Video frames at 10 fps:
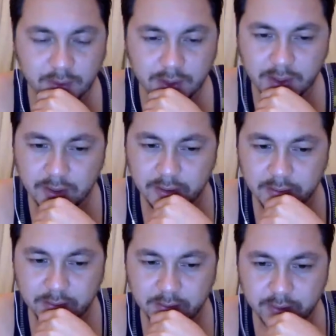the
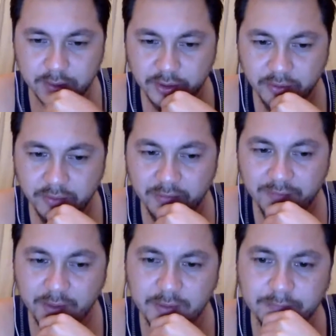sort of the
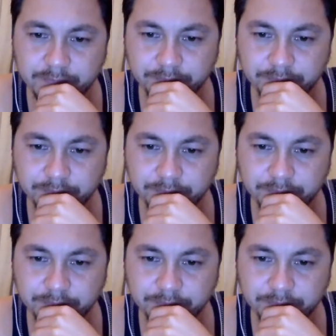ravine,